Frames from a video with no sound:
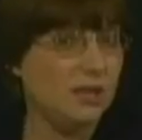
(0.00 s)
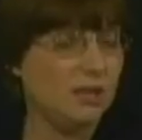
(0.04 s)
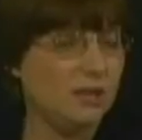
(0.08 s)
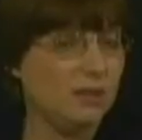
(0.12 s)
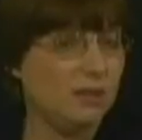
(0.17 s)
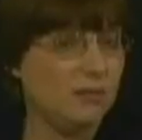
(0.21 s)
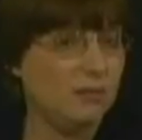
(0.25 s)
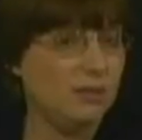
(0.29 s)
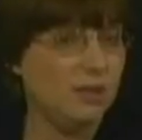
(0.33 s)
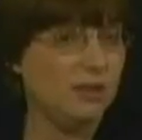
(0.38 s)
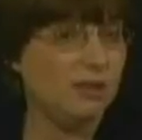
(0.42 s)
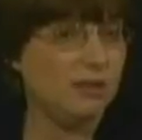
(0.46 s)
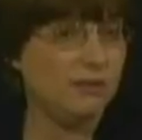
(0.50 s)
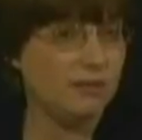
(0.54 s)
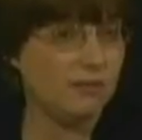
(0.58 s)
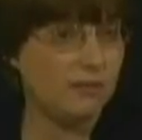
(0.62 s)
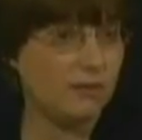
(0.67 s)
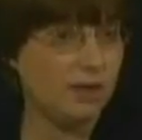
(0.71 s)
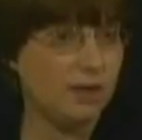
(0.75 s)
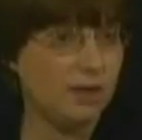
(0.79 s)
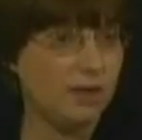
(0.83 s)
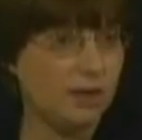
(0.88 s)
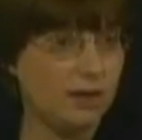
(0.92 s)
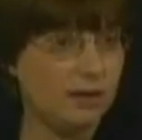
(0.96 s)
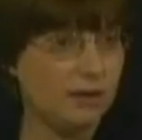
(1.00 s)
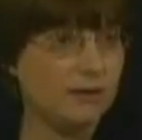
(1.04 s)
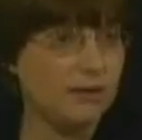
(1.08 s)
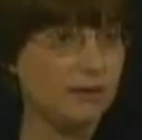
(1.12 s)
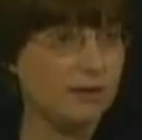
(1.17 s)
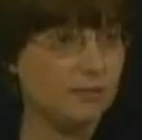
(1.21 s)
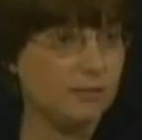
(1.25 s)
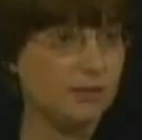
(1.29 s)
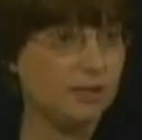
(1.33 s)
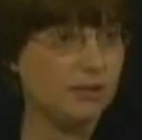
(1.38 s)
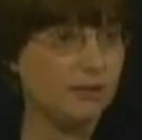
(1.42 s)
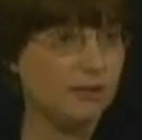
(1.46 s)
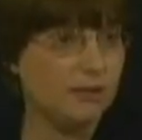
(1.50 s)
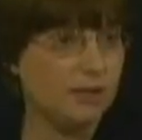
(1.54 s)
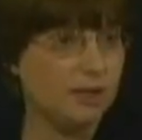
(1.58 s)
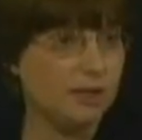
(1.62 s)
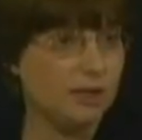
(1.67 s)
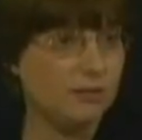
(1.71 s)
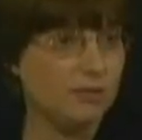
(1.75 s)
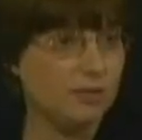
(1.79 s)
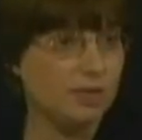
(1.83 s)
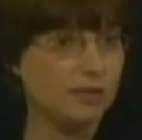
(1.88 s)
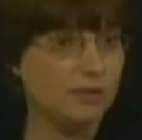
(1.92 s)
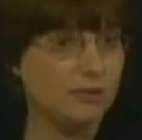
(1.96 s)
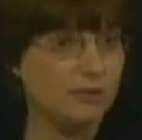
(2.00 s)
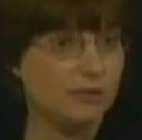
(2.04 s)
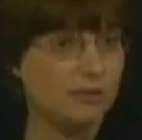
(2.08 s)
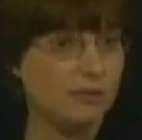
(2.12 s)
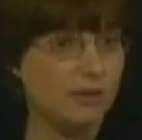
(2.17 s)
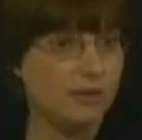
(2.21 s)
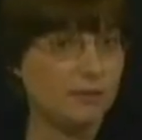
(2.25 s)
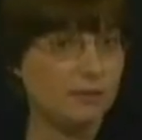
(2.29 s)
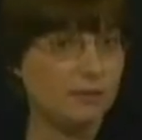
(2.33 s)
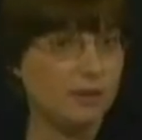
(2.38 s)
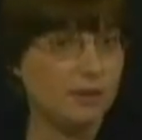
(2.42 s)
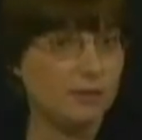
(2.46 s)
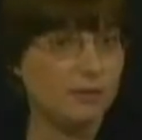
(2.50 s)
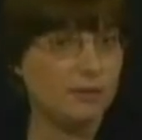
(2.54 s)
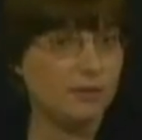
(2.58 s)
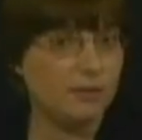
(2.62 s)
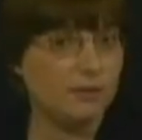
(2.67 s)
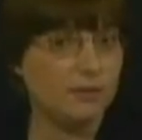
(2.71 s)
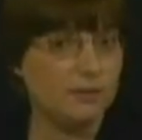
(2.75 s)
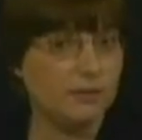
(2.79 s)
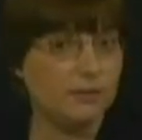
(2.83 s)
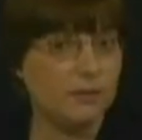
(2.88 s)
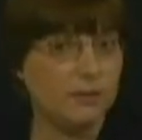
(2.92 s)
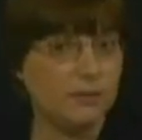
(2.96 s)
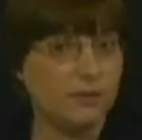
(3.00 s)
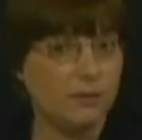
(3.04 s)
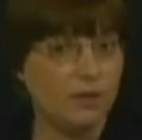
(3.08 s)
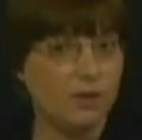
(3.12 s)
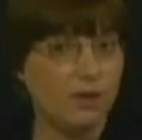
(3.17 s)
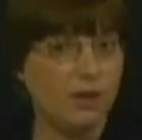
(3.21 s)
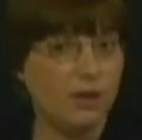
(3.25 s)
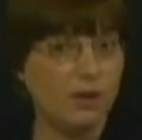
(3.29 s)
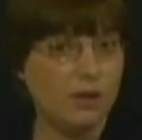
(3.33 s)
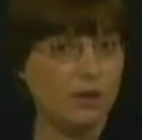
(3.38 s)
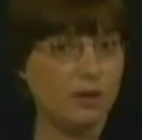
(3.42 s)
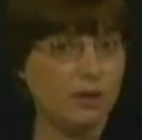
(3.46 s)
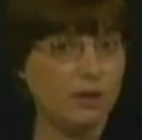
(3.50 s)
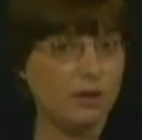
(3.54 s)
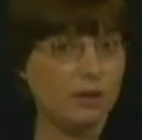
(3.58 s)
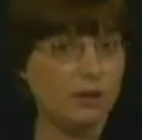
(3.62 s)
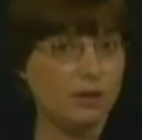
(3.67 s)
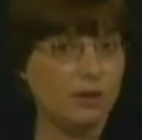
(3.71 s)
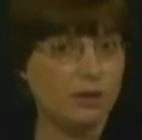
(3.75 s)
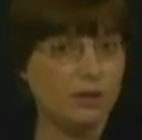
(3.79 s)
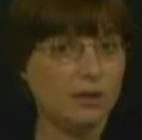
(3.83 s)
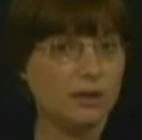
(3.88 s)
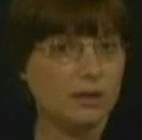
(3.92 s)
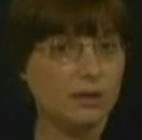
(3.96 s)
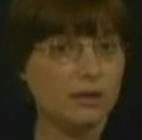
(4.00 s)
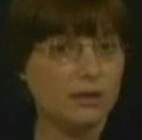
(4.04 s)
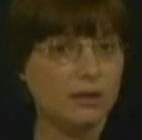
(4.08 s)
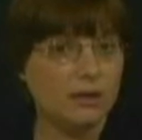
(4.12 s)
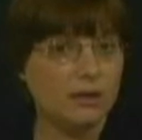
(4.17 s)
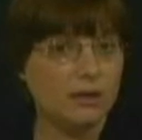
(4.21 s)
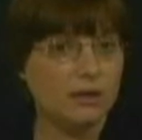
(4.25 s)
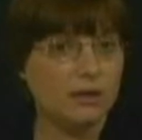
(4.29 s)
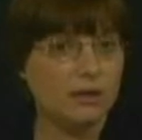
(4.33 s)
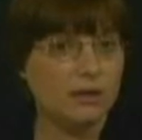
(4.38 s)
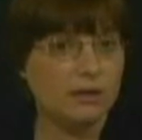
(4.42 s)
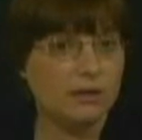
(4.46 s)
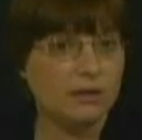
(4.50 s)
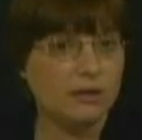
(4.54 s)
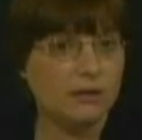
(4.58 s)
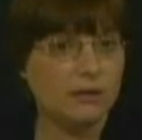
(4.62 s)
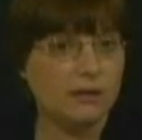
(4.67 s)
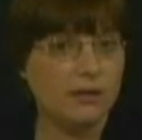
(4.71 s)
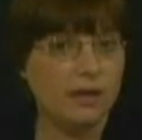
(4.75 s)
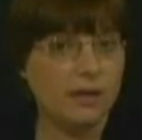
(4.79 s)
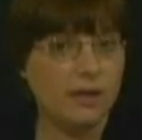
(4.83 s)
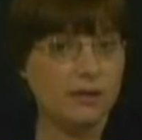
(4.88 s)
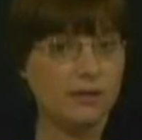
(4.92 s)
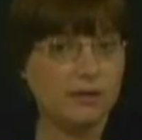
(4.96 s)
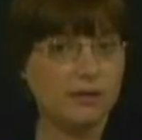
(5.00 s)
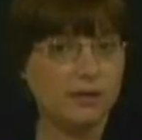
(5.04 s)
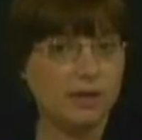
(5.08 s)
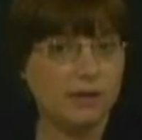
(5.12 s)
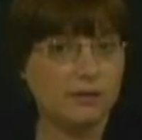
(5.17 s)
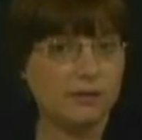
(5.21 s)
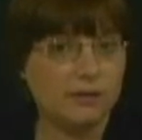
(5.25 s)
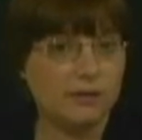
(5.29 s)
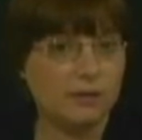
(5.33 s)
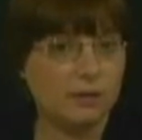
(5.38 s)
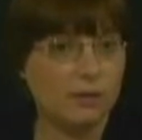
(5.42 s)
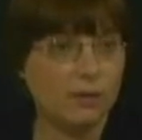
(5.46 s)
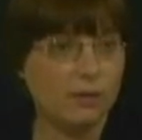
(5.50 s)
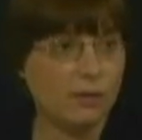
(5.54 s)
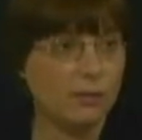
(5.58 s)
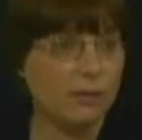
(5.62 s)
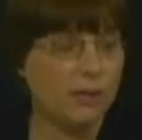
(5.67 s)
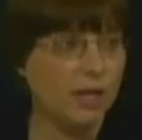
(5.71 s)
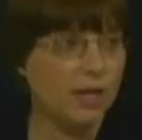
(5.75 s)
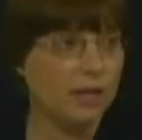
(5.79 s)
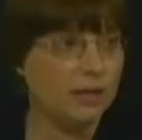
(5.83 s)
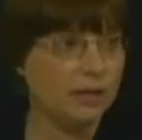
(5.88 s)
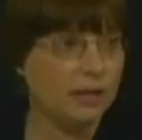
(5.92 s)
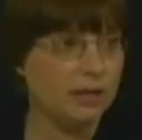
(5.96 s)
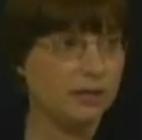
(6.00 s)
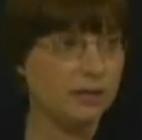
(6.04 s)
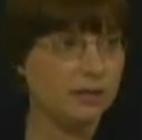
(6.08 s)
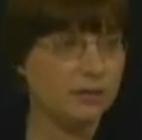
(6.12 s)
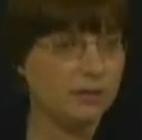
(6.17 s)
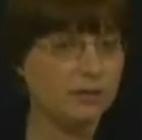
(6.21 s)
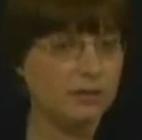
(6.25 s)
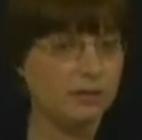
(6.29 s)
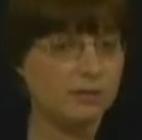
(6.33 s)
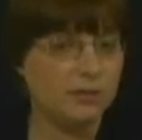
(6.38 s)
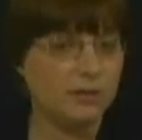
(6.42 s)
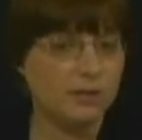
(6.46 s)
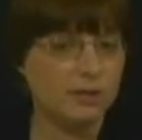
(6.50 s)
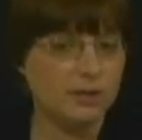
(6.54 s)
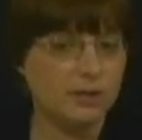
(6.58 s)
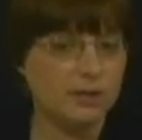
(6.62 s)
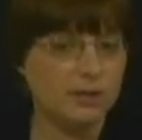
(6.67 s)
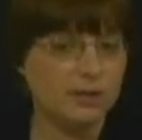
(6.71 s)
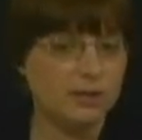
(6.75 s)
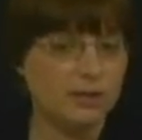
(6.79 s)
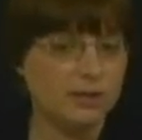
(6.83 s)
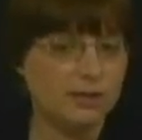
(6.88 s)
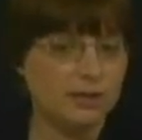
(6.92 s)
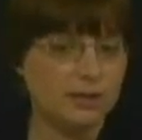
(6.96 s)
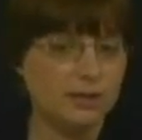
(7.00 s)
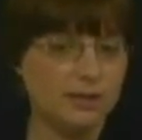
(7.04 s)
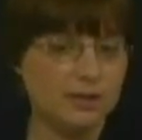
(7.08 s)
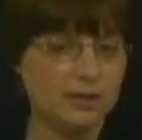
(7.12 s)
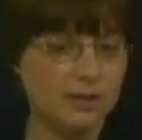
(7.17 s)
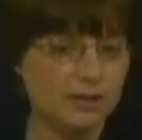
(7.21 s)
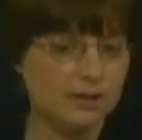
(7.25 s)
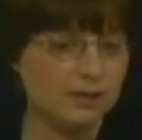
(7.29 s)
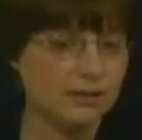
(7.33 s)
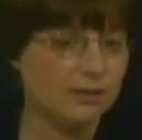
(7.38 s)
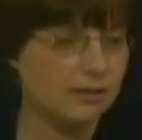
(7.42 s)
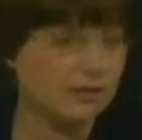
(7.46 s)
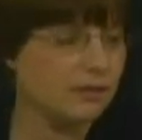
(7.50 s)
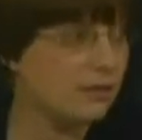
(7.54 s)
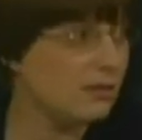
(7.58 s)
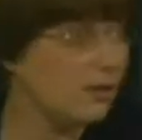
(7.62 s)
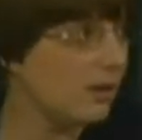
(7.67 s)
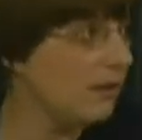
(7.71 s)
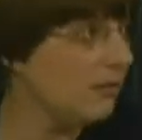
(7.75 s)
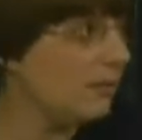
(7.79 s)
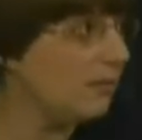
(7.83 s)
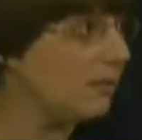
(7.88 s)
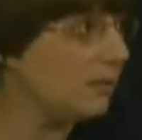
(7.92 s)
a bit of gray area in between, because a lot of people do wrong. They suffer or are punished, but it doesn't solve the